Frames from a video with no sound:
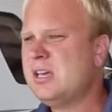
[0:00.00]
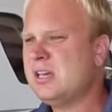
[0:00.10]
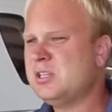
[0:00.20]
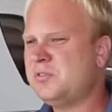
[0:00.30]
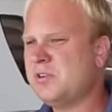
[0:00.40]

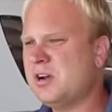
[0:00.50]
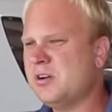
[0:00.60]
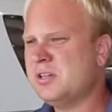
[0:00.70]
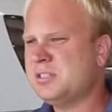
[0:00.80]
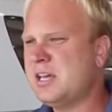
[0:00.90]
as
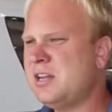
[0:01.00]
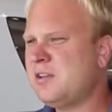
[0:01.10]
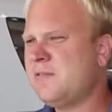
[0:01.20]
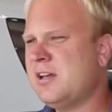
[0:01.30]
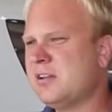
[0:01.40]
far as
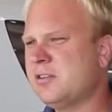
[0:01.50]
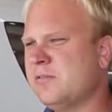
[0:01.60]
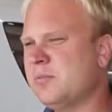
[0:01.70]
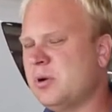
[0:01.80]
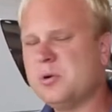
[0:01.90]
headache factor
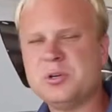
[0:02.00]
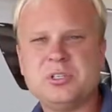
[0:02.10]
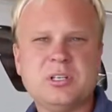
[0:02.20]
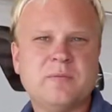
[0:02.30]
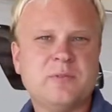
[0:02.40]
from
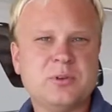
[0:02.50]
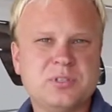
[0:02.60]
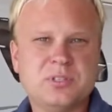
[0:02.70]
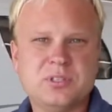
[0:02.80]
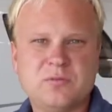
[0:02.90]
ownership
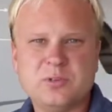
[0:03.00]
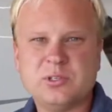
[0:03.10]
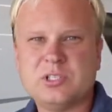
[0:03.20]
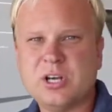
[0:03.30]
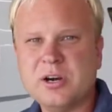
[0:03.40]
versus
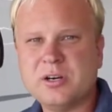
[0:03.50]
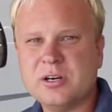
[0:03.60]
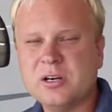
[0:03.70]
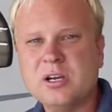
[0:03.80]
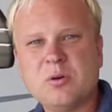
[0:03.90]

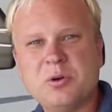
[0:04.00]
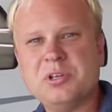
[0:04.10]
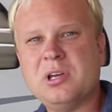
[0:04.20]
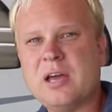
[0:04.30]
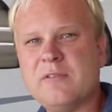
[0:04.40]
charter
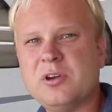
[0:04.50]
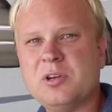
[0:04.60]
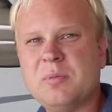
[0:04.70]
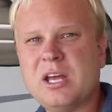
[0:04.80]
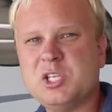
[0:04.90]
when you have a
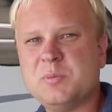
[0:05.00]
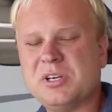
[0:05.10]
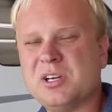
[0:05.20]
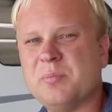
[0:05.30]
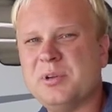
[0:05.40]
good
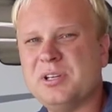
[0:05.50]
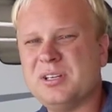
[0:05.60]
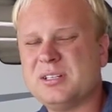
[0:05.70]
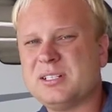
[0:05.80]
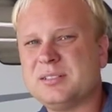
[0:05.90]
management
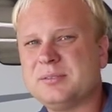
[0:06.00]
company.